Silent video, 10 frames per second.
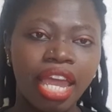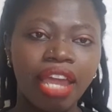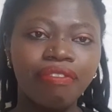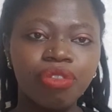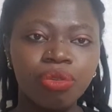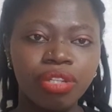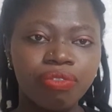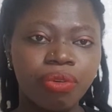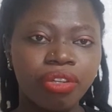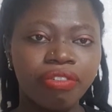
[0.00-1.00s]
F2 is
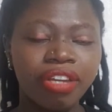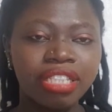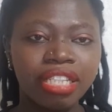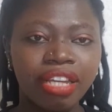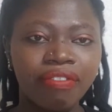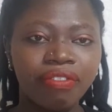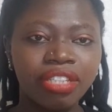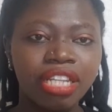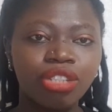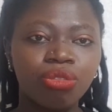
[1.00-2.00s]
for the resident visa.